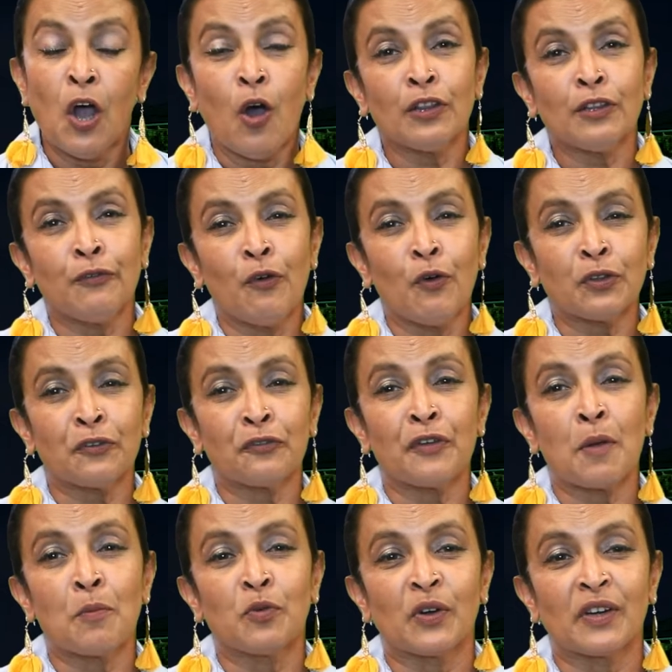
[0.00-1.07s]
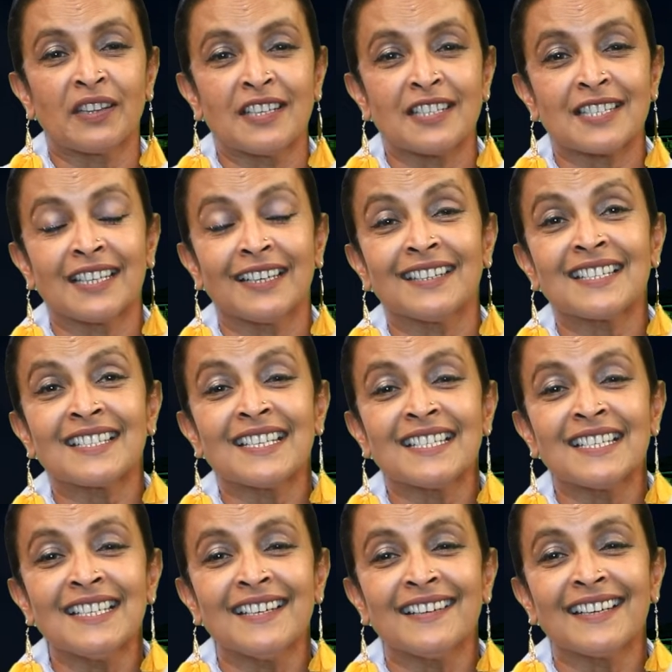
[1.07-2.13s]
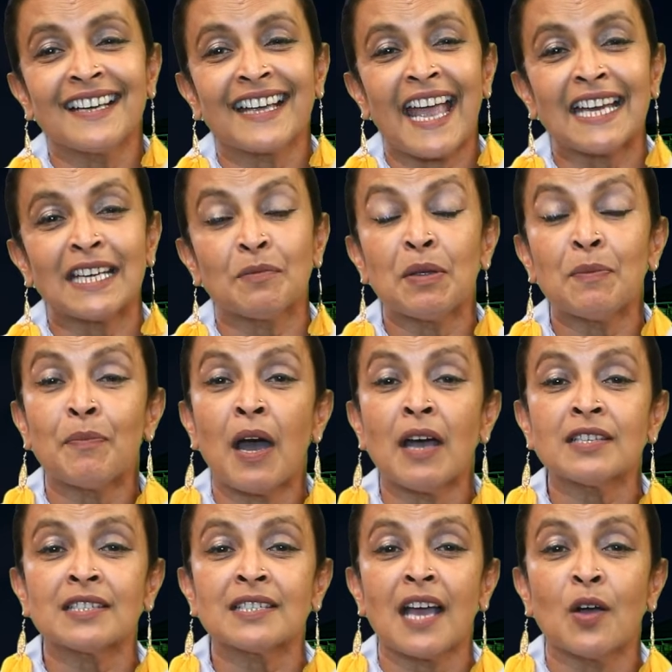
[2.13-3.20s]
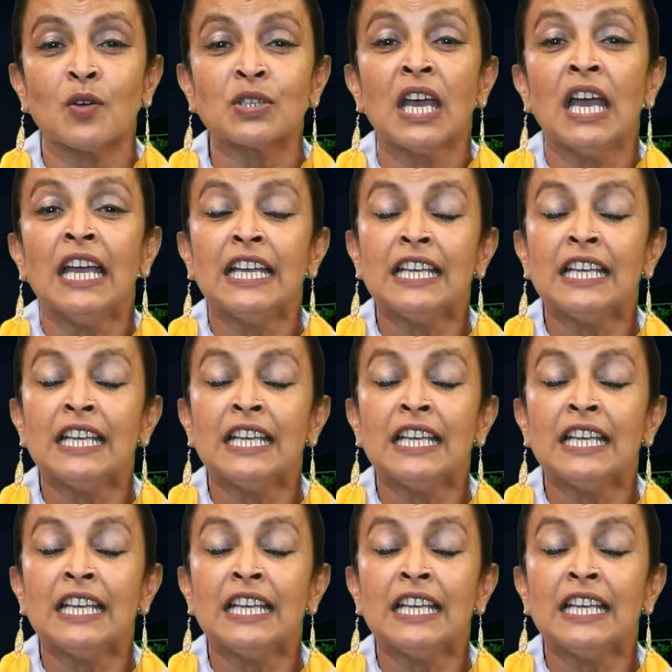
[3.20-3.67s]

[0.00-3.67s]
On the 4th of February this year, the Centenary Academy passed out